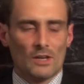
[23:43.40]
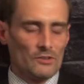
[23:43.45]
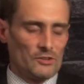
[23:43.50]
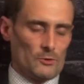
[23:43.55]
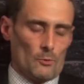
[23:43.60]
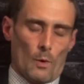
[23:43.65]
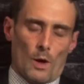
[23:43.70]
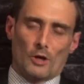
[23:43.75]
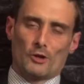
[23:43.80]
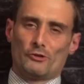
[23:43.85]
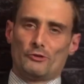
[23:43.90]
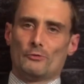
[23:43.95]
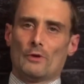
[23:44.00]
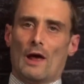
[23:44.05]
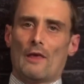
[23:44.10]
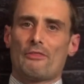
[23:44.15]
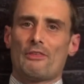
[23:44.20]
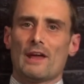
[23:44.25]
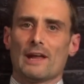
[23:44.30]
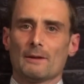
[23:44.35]
Do you want to do
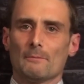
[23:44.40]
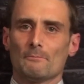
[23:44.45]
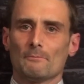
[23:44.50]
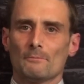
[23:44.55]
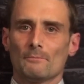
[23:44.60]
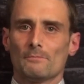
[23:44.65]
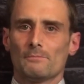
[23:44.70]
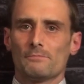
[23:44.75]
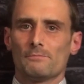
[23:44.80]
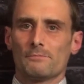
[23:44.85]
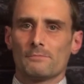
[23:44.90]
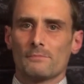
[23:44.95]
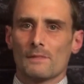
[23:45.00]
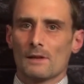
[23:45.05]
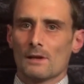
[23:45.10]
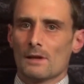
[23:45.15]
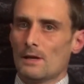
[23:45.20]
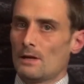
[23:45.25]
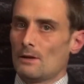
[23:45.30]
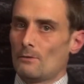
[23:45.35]
nothing?
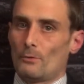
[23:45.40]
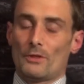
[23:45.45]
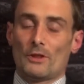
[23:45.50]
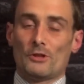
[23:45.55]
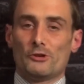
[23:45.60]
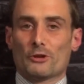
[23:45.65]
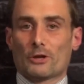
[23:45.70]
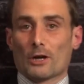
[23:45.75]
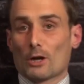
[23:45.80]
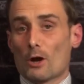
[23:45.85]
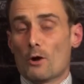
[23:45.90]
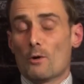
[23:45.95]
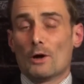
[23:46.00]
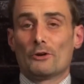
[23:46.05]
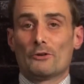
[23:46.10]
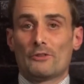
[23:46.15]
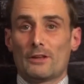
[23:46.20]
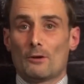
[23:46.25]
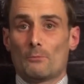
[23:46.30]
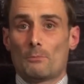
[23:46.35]
Well, then you can go
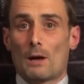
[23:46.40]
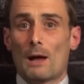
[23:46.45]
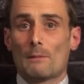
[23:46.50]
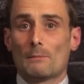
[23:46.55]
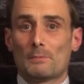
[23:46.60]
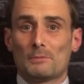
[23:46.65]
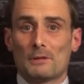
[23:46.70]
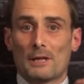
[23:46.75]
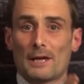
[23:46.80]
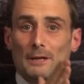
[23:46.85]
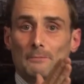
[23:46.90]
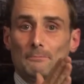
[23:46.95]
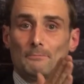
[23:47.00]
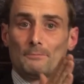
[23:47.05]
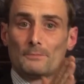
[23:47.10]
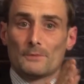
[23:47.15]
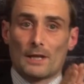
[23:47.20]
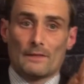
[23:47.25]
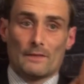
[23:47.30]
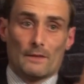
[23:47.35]
under the Obama plan
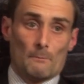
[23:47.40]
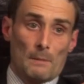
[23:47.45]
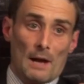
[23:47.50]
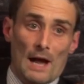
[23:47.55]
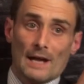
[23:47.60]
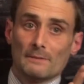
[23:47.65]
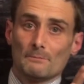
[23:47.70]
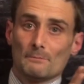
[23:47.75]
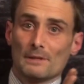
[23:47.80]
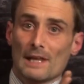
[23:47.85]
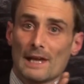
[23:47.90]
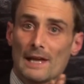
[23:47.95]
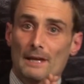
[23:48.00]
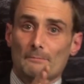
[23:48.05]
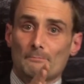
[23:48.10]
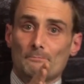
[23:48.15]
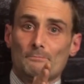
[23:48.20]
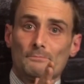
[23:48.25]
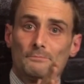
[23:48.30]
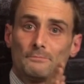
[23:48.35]
and the Biden
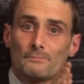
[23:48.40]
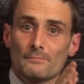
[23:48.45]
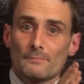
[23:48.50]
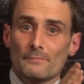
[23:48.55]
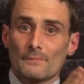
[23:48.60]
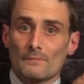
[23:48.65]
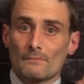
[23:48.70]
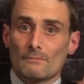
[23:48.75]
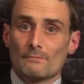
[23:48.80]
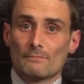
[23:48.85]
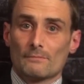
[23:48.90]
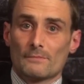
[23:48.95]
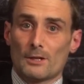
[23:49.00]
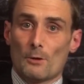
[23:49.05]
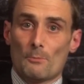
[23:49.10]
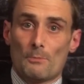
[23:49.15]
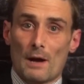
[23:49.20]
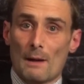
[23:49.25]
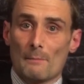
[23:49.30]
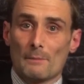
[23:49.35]
plan, the
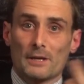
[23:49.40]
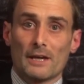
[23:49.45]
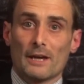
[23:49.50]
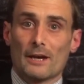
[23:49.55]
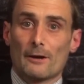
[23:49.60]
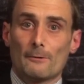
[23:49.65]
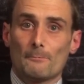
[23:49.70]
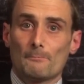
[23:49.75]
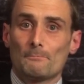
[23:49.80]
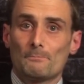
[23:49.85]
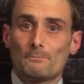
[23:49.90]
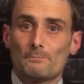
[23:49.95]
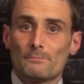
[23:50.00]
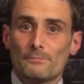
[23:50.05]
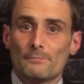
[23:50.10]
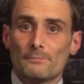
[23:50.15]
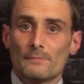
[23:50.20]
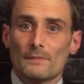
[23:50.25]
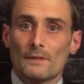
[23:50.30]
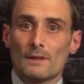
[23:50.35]
Obamacare.
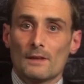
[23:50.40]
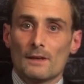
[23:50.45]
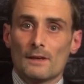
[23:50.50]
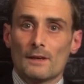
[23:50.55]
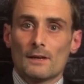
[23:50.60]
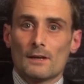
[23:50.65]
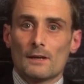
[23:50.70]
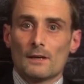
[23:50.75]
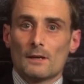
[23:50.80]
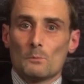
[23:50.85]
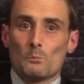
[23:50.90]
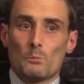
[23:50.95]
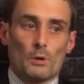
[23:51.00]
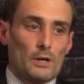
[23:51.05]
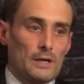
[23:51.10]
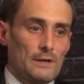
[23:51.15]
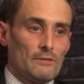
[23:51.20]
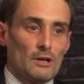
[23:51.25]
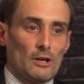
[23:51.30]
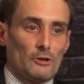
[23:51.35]
But
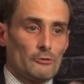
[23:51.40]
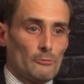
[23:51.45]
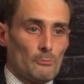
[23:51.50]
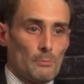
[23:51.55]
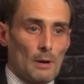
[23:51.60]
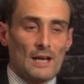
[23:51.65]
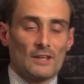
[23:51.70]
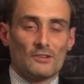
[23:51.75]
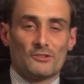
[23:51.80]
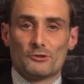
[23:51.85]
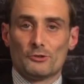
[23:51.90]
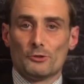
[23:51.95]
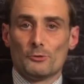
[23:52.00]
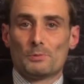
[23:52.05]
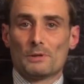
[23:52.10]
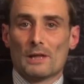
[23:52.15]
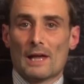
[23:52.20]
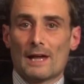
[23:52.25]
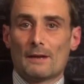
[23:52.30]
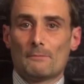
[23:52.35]
even under Biden's new
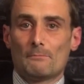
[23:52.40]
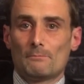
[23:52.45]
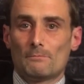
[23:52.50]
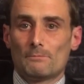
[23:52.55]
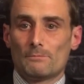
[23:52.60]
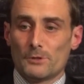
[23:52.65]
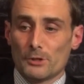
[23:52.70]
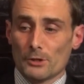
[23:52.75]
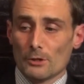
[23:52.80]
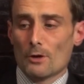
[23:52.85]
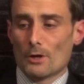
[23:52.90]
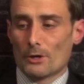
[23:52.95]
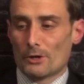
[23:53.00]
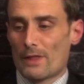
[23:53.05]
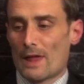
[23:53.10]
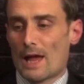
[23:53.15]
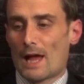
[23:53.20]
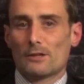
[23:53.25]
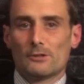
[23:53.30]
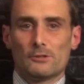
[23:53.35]
plan, you can go under
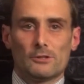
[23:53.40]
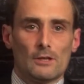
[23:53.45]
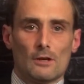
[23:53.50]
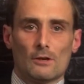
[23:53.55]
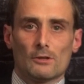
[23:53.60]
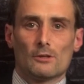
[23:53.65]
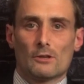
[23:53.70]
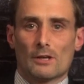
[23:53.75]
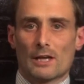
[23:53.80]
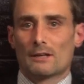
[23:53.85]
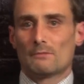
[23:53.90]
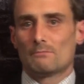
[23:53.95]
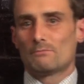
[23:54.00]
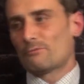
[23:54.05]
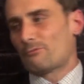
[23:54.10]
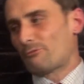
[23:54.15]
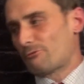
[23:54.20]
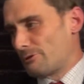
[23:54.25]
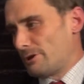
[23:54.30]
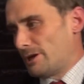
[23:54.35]
that. You'll get
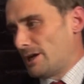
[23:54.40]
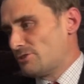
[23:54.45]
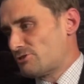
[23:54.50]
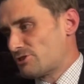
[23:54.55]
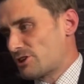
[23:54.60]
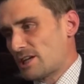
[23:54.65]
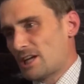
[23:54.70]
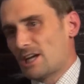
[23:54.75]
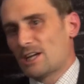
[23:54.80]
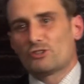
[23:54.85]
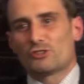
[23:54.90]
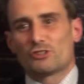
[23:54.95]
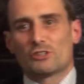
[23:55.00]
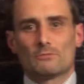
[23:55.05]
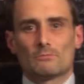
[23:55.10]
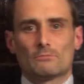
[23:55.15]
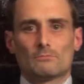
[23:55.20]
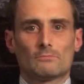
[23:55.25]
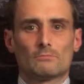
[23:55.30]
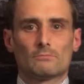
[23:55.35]
free
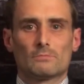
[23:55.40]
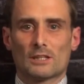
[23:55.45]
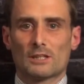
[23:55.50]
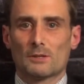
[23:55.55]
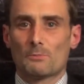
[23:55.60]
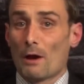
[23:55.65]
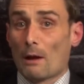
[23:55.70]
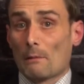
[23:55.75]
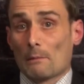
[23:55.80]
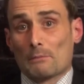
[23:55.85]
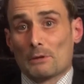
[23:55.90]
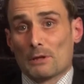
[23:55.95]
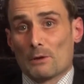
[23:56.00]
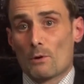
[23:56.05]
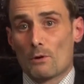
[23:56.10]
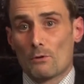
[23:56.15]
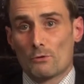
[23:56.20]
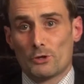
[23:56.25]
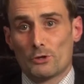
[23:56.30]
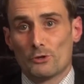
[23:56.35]
education that you probably
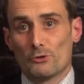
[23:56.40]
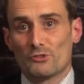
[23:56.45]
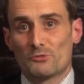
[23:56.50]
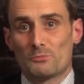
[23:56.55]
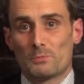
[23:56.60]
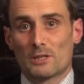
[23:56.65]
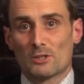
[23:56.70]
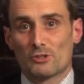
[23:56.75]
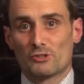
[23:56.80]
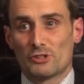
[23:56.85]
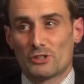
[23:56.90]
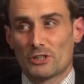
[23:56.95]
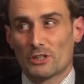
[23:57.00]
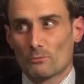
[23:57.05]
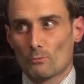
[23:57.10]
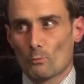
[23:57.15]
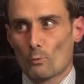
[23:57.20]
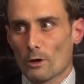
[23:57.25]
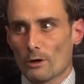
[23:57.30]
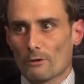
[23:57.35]
won't use because you
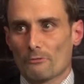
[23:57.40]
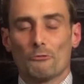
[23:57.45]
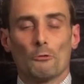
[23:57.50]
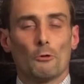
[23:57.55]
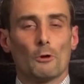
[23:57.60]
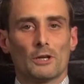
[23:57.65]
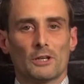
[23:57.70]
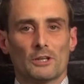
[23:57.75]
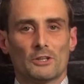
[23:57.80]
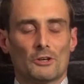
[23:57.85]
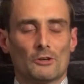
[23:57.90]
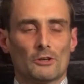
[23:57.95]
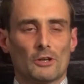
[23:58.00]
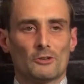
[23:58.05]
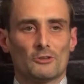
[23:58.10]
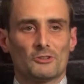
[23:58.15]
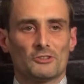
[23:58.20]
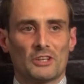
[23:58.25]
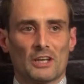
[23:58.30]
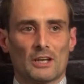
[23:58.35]
didn't work for it. You don't
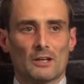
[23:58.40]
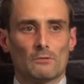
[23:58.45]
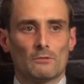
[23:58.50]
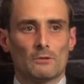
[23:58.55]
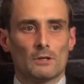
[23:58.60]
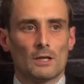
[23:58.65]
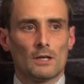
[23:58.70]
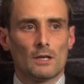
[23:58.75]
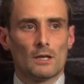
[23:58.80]
understand